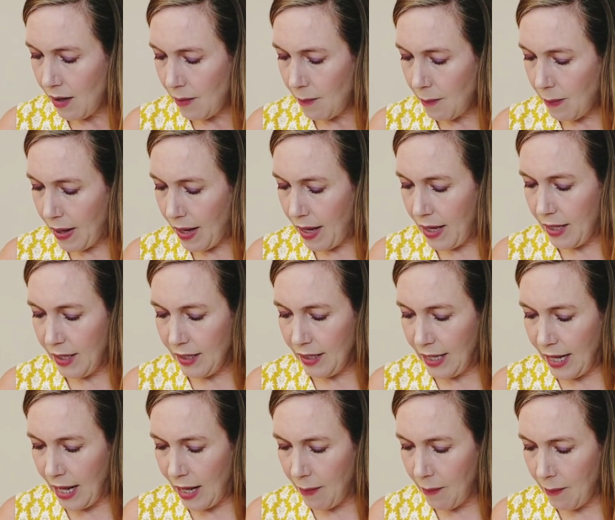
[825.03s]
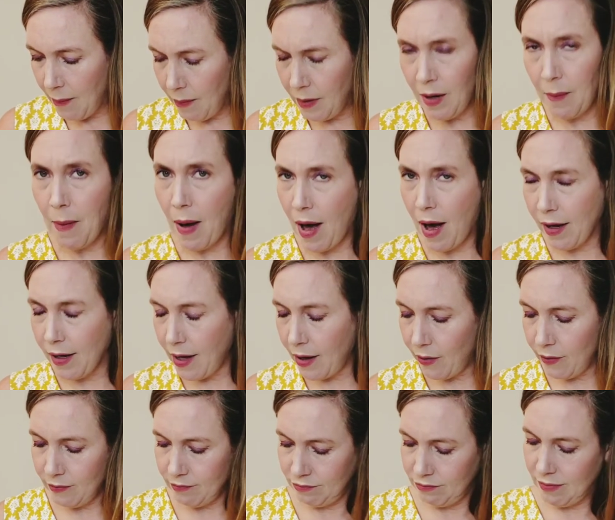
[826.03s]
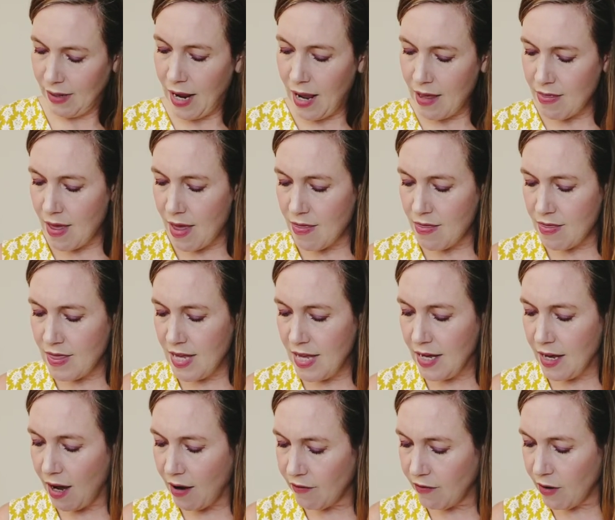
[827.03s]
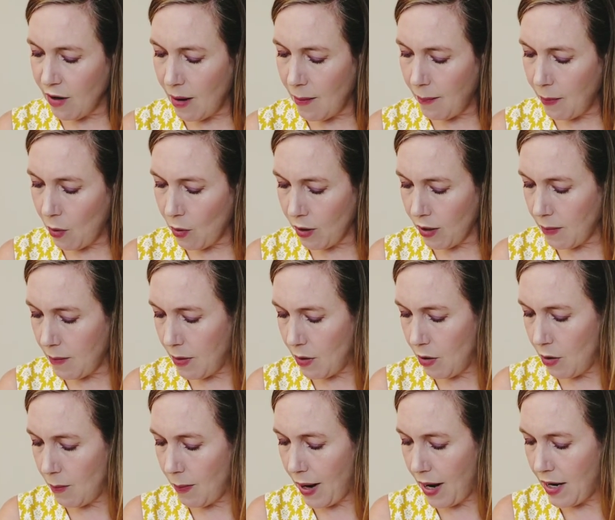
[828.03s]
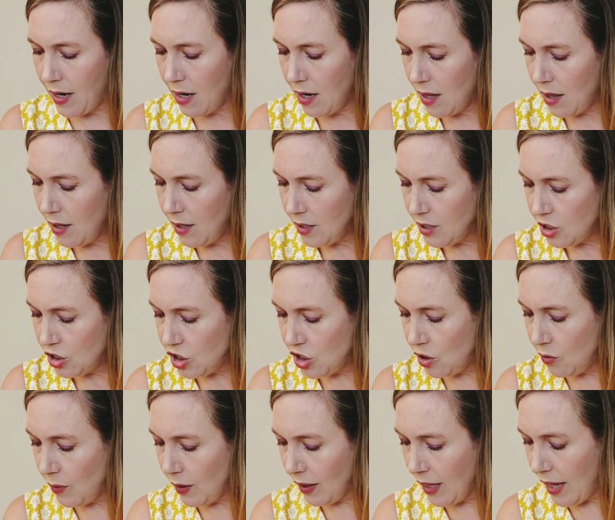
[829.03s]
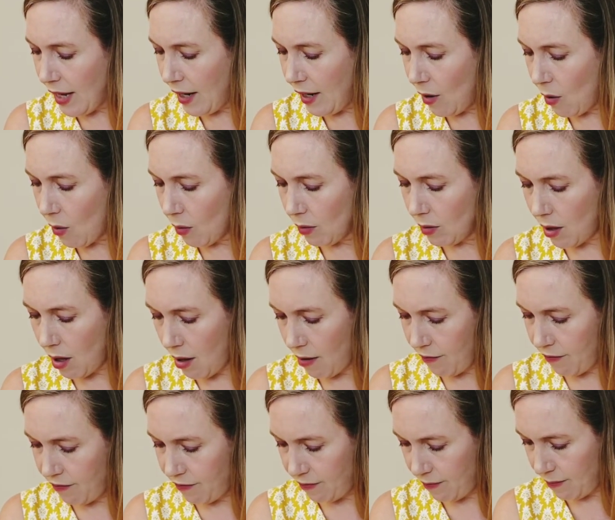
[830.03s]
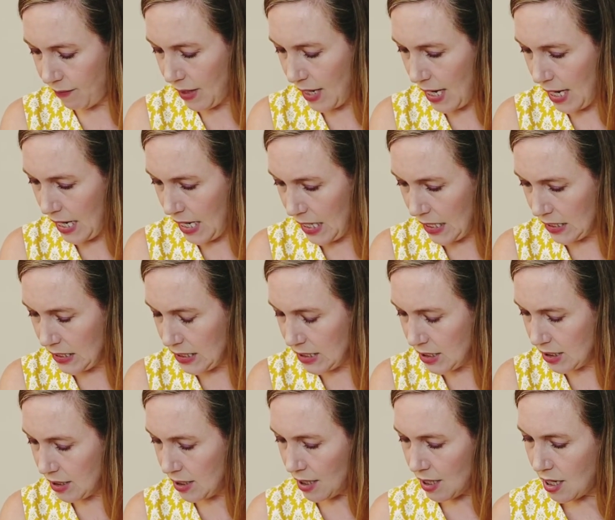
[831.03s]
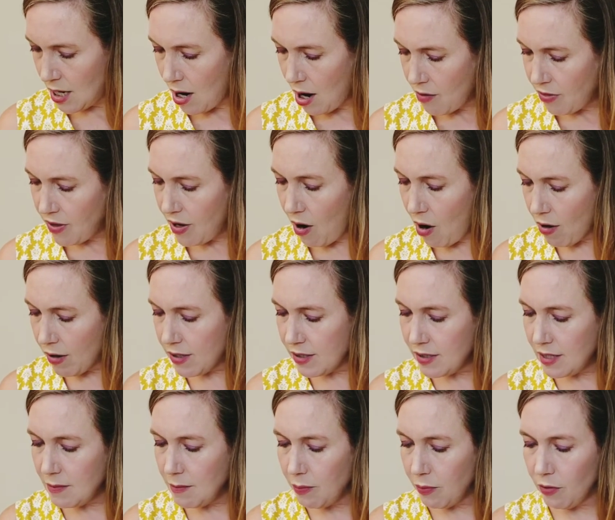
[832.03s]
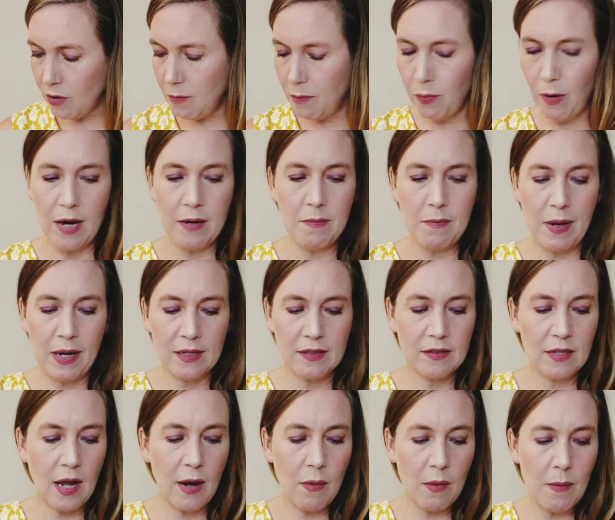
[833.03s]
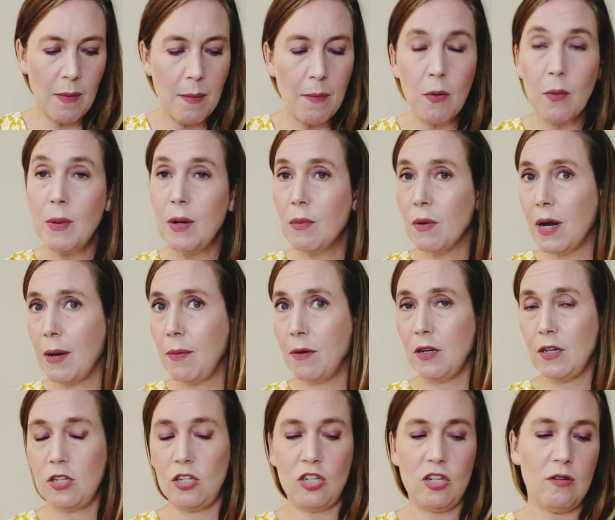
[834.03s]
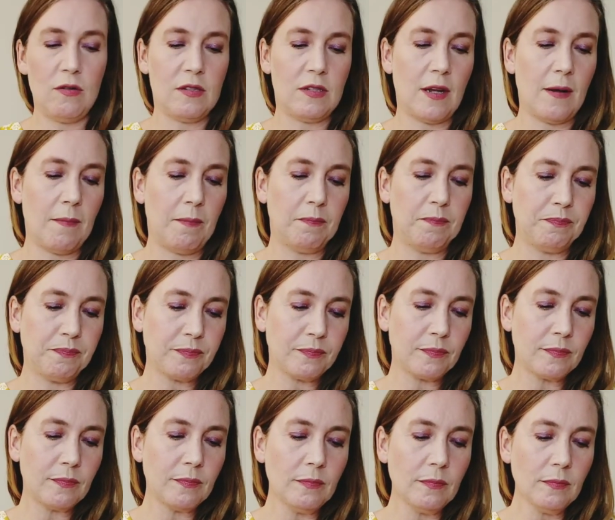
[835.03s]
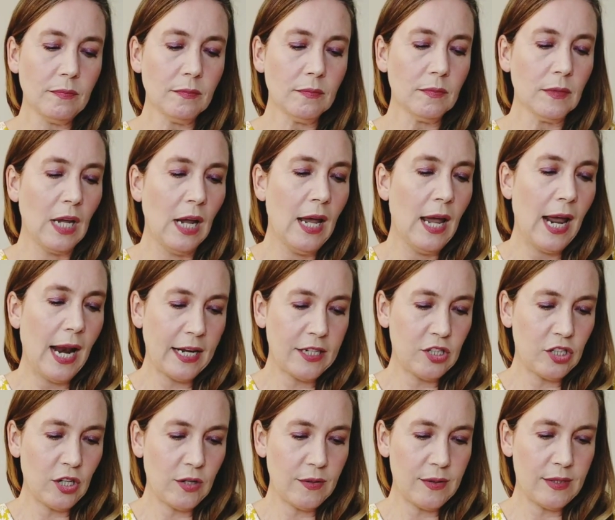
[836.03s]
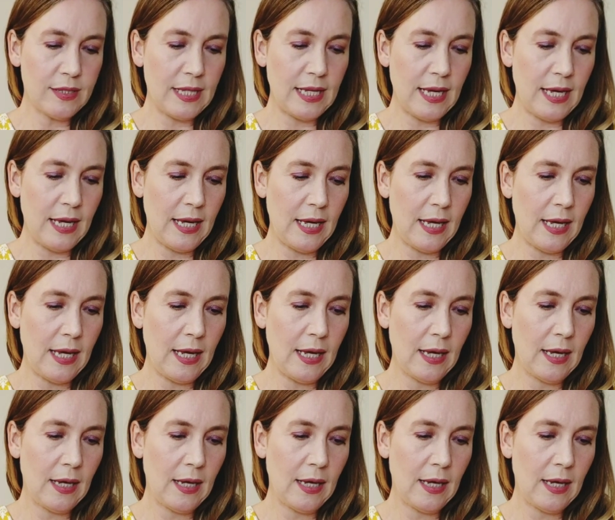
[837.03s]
by Gamago, and then the Cover Up or Kimono by Shirley or Loff. And the Artisan Brew Bread Mix, I remember we were able to choose it. And I chose the,